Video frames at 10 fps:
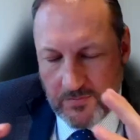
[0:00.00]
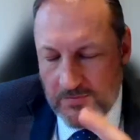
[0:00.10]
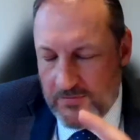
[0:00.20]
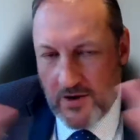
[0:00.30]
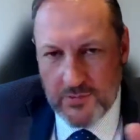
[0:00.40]

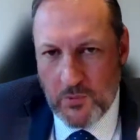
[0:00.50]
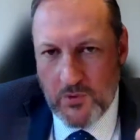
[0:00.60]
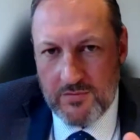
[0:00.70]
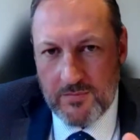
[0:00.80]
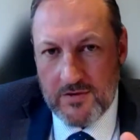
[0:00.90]
provide
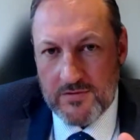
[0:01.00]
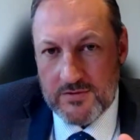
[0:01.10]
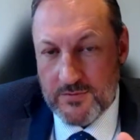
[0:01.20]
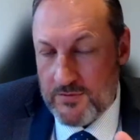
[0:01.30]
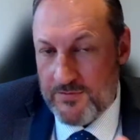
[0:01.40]
supporting
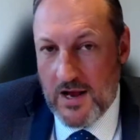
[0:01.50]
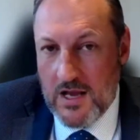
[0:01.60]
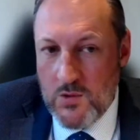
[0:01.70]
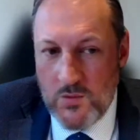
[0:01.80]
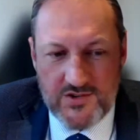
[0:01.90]
information for a
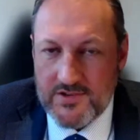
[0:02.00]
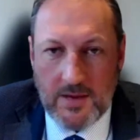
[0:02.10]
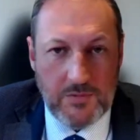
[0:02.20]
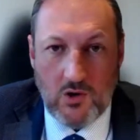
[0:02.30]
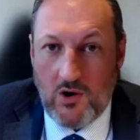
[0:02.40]
value, it's just
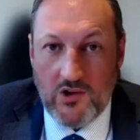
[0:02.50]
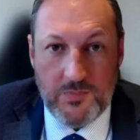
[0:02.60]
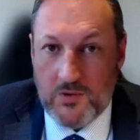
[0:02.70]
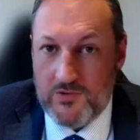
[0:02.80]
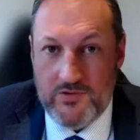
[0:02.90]
kept at
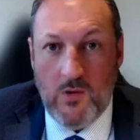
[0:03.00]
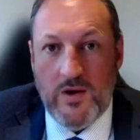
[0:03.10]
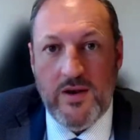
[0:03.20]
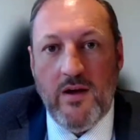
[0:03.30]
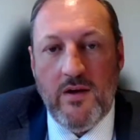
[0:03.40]
cost because no
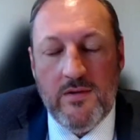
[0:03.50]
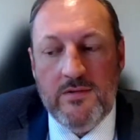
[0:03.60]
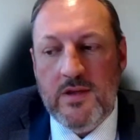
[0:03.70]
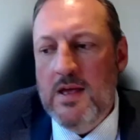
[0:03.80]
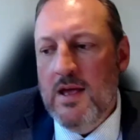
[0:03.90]
one knows.